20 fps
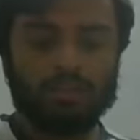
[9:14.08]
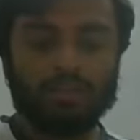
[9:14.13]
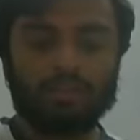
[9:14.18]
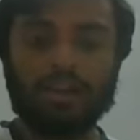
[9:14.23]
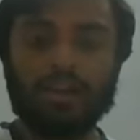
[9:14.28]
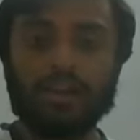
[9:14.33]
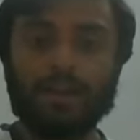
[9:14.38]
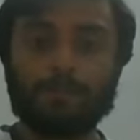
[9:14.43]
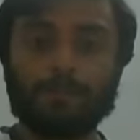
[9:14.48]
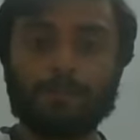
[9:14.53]

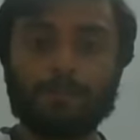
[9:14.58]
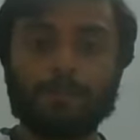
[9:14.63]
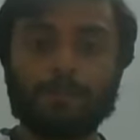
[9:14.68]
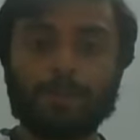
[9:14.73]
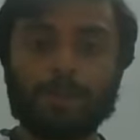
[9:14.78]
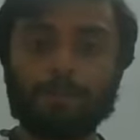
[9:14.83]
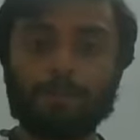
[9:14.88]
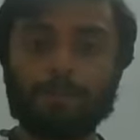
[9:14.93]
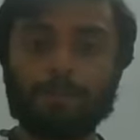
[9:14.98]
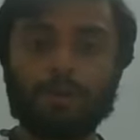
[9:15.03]
The
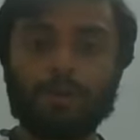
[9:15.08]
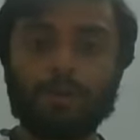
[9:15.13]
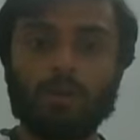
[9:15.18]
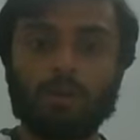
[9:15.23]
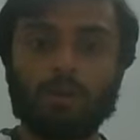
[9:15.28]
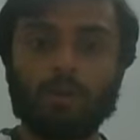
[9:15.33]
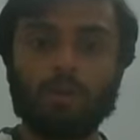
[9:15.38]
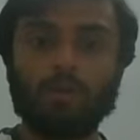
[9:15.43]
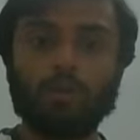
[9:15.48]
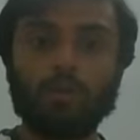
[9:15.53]
people
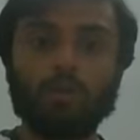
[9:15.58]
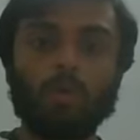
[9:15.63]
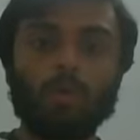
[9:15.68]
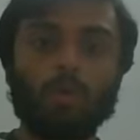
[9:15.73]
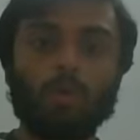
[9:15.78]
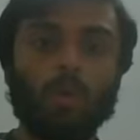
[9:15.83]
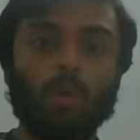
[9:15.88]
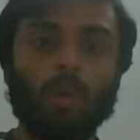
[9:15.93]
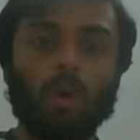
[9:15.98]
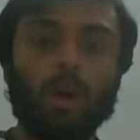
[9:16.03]

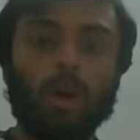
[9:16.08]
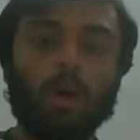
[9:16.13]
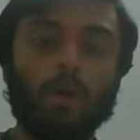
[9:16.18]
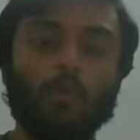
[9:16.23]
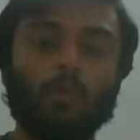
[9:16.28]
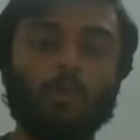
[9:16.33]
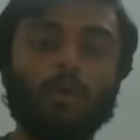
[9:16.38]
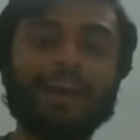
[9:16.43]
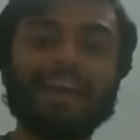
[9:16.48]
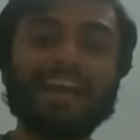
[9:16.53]
who
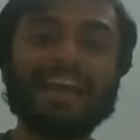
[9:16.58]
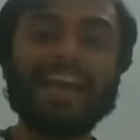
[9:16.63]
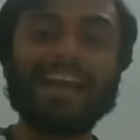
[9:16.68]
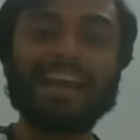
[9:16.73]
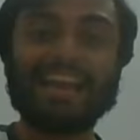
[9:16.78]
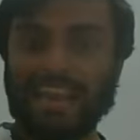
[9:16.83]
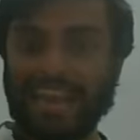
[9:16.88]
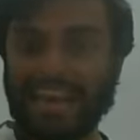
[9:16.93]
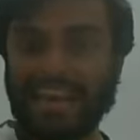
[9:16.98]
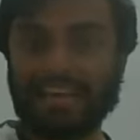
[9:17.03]
were
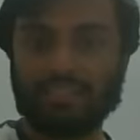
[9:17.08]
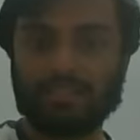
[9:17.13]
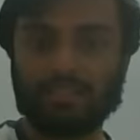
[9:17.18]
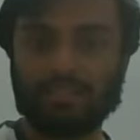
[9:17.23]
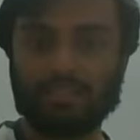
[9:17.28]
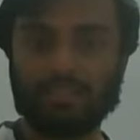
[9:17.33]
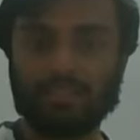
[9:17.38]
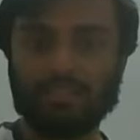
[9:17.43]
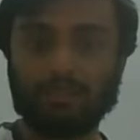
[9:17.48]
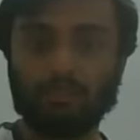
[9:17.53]

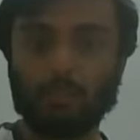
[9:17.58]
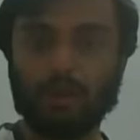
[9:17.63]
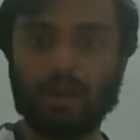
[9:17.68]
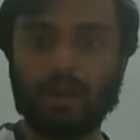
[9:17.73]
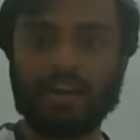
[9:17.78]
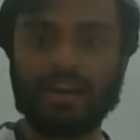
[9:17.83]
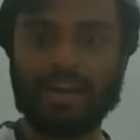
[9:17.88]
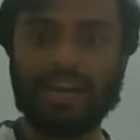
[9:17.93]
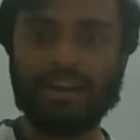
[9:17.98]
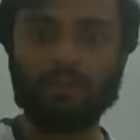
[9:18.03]
against the
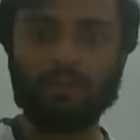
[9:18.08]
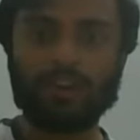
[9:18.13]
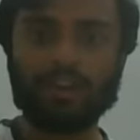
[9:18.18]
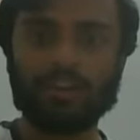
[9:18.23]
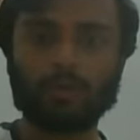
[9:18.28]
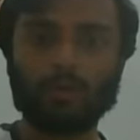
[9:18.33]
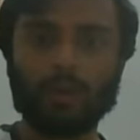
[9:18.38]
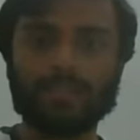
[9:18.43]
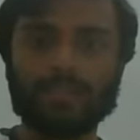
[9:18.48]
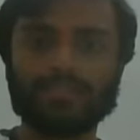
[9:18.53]
monarch and
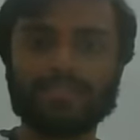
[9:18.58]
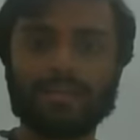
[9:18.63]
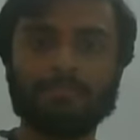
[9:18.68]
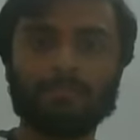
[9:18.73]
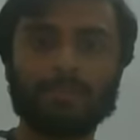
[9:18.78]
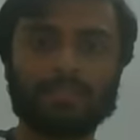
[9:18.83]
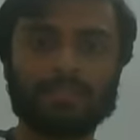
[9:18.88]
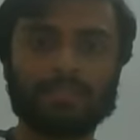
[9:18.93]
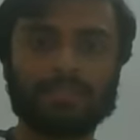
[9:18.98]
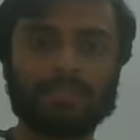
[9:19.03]
wanted to
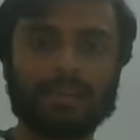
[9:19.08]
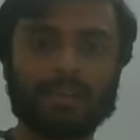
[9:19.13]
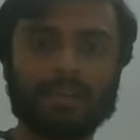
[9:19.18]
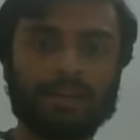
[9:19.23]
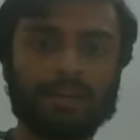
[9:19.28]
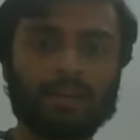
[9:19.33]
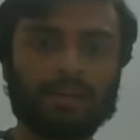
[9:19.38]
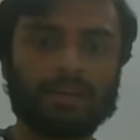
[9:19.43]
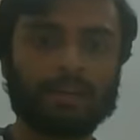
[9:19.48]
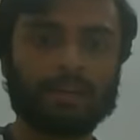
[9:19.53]
establish
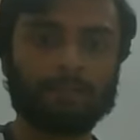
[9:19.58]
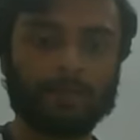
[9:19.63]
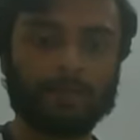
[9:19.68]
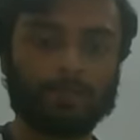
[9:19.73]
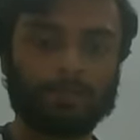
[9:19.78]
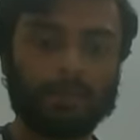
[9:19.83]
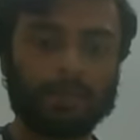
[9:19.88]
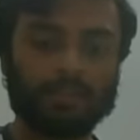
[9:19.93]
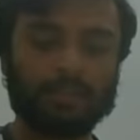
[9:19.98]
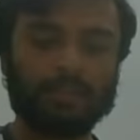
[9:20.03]
a
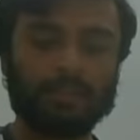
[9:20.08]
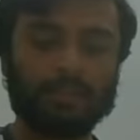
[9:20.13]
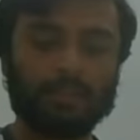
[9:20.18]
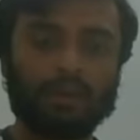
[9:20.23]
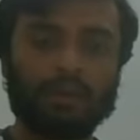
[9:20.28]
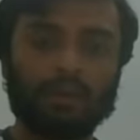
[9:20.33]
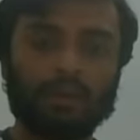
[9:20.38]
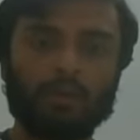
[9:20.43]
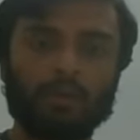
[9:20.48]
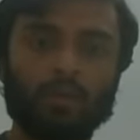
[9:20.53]
republic
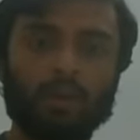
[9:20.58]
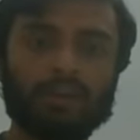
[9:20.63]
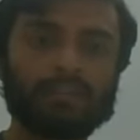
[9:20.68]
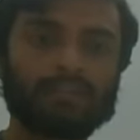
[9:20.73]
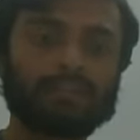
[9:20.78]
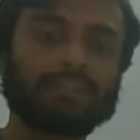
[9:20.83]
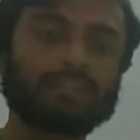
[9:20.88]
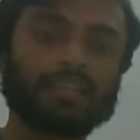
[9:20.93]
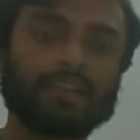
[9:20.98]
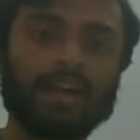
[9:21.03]

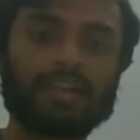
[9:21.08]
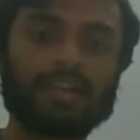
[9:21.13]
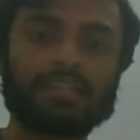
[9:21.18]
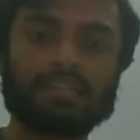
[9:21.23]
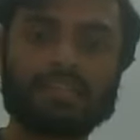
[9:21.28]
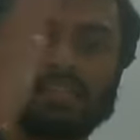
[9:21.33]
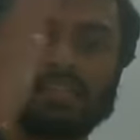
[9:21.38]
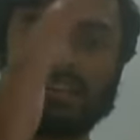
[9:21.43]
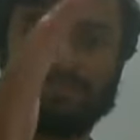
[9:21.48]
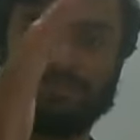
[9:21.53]
was seated as
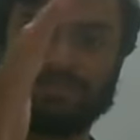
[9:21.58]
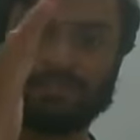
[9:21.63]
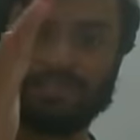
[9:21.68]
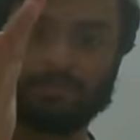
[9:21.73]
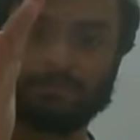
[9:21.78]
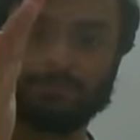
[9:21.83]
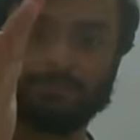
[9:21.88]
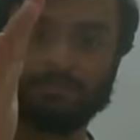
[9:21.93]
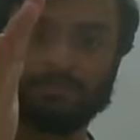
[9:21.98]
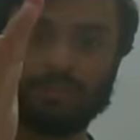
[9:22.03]
left.
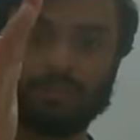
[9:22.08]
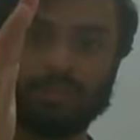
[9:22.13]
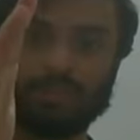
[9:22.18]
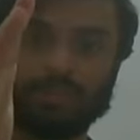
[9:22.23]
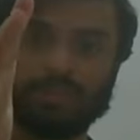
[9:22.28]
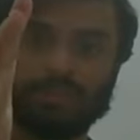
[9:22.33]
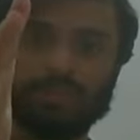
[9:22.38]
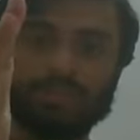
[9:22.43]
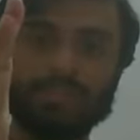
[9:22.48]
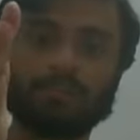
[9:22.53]

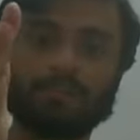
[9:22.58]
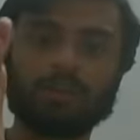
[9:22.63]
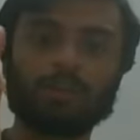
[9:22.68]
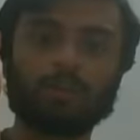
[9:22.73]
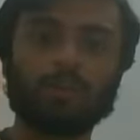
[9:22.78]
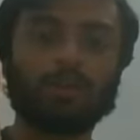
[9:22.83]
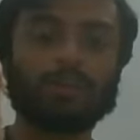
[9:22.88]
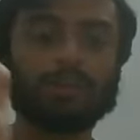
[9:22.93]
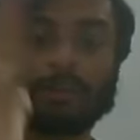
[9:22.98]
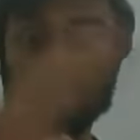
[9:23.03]
They were
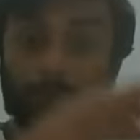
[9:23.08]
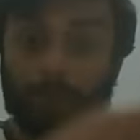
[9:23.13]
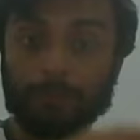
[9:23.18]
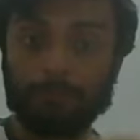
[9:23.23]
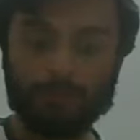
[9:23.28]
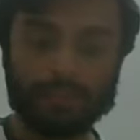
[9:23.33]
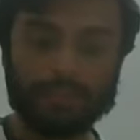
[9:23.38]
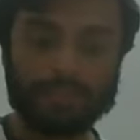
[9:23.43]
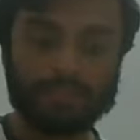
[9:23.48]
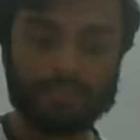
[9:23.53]
called
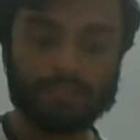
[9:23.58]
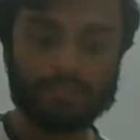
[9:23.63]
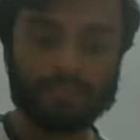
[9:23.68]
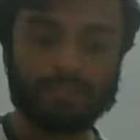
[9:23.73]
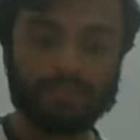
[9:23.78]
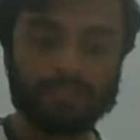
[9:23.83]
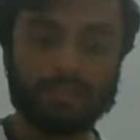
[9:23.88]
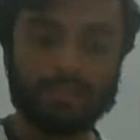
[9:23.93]
Republicans.